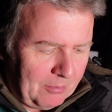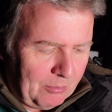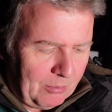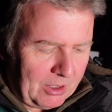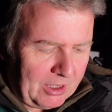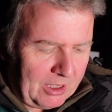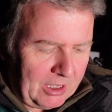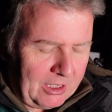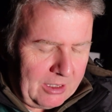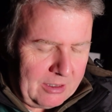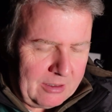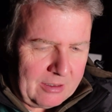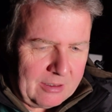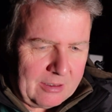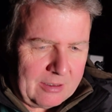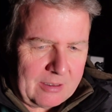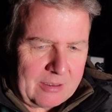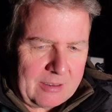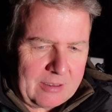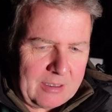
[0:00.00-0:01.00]
My
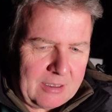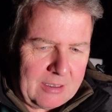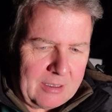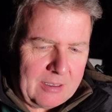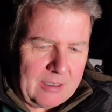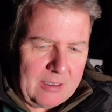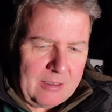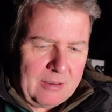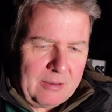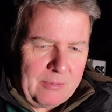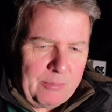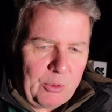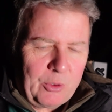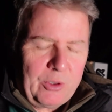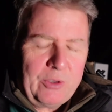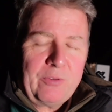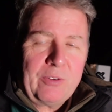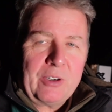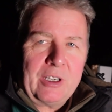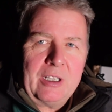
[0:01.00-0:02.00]
niece's
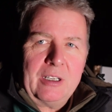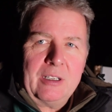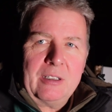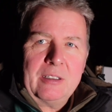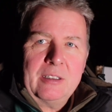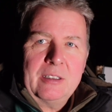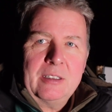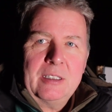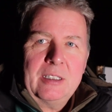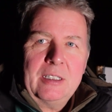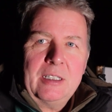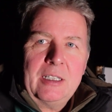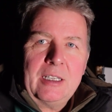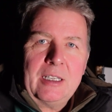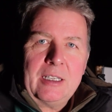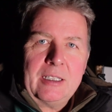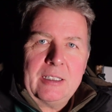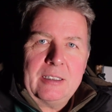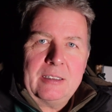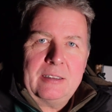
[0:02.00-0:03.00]
boyfriend
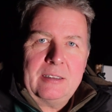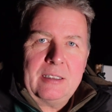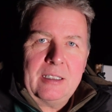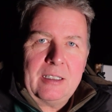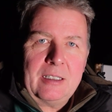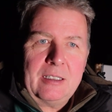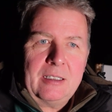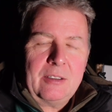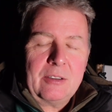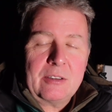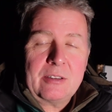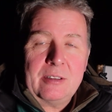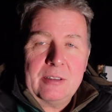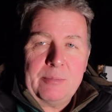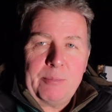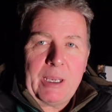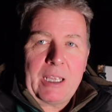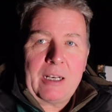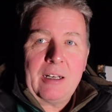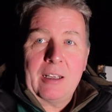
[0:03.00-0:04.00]
had lost his
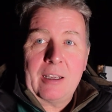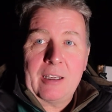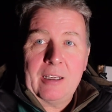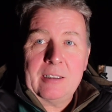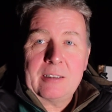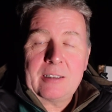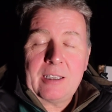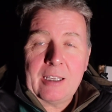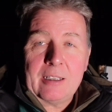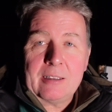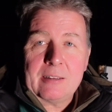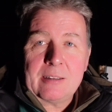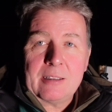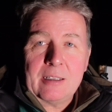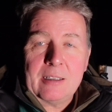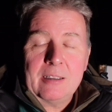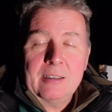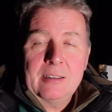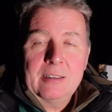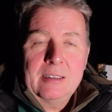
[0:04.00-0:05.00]
battle against
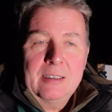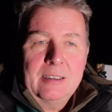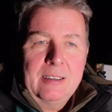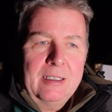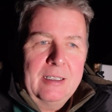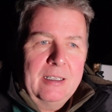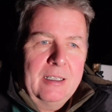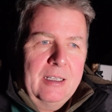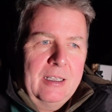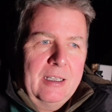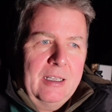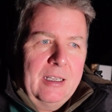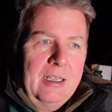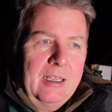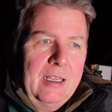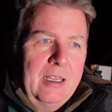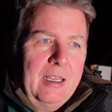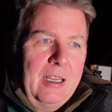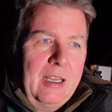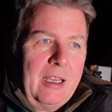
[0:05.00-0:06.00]
cancer,
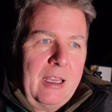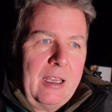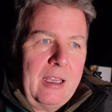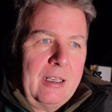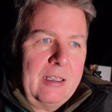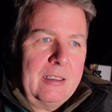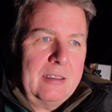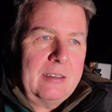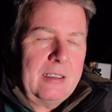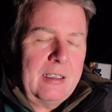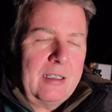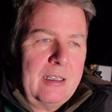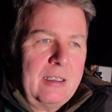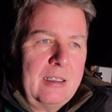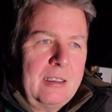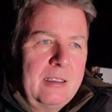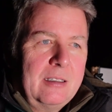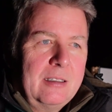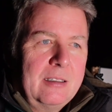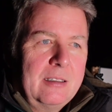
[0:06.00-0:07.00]

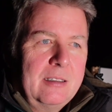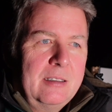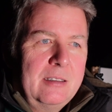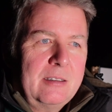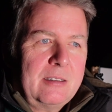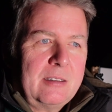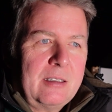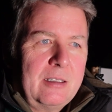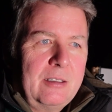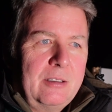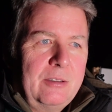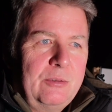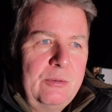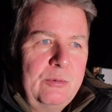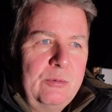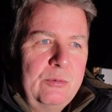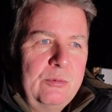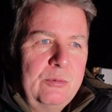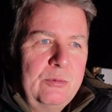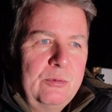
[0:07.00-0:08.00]
and so
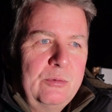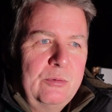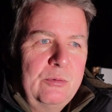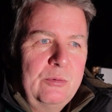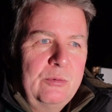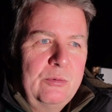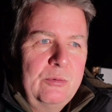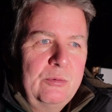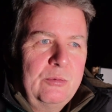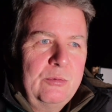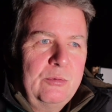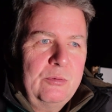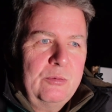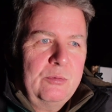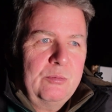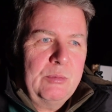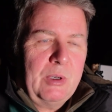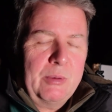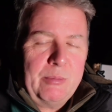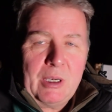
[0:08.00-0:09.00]

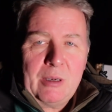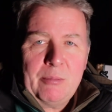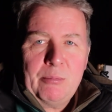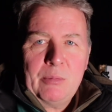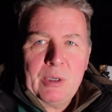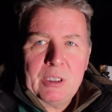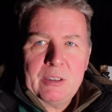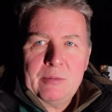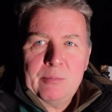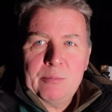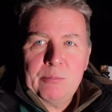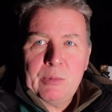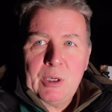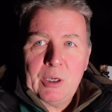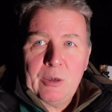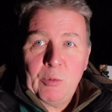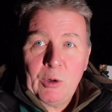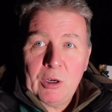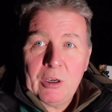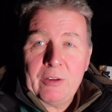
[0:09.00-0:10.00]
my mum,
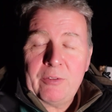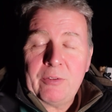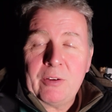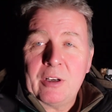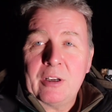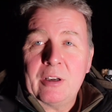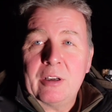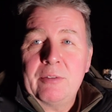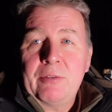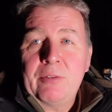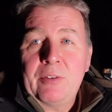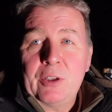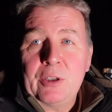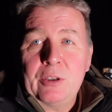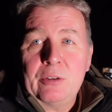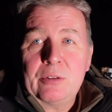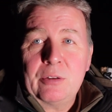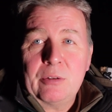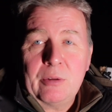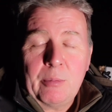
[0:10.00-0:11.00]
my wife and I
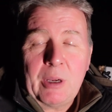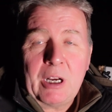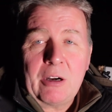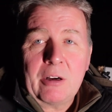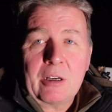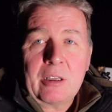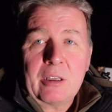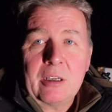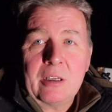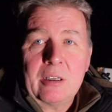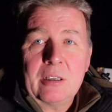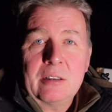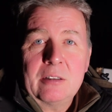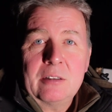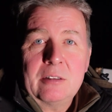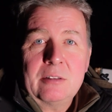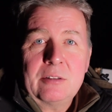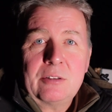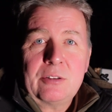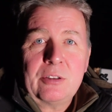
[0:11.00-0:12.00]
flew to America
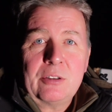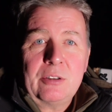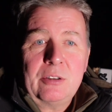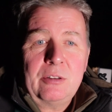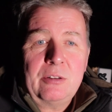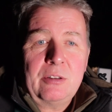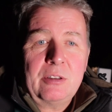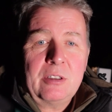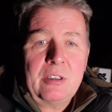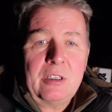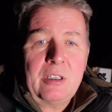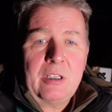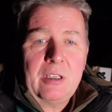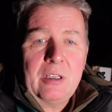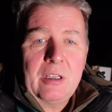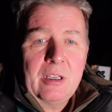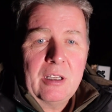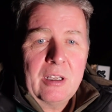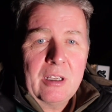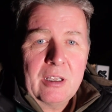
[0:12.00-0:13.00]
to the
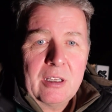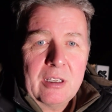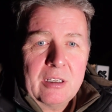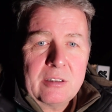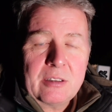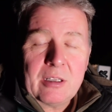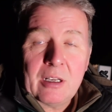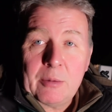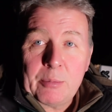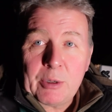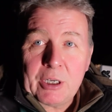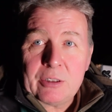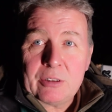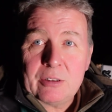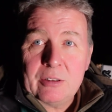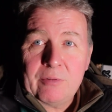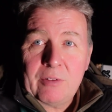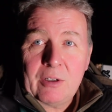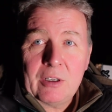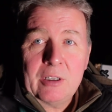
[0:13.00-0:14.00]

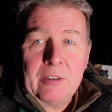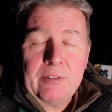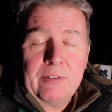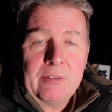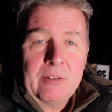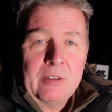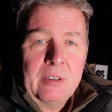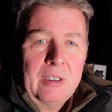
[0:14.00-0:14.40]
celebration of life